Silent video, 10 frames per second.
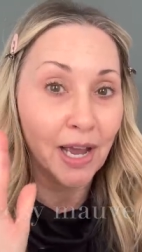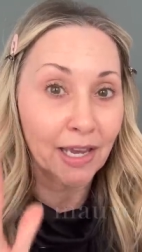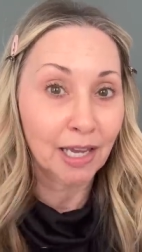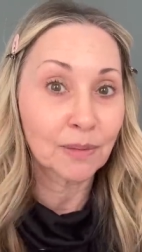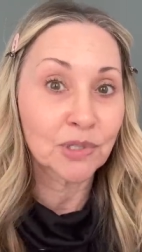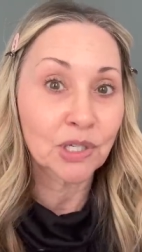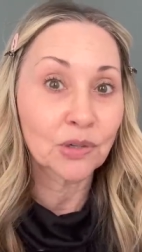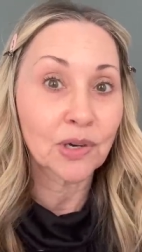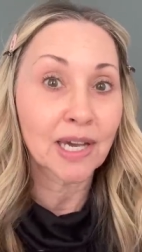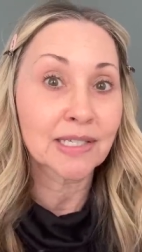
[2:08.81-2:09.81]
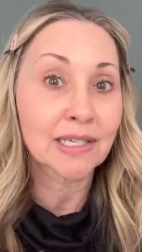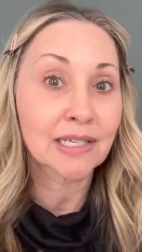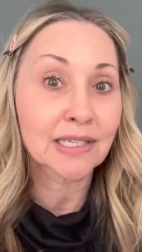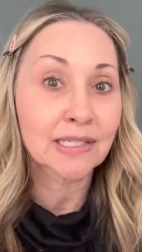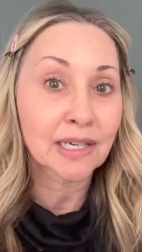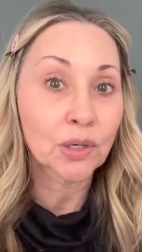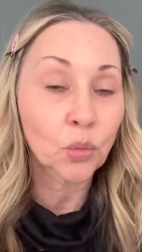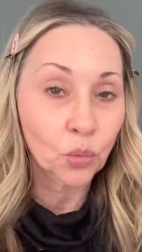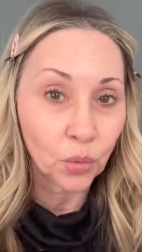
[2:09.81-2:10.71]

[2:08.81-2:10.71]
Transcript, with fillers: I came to you guys and I said,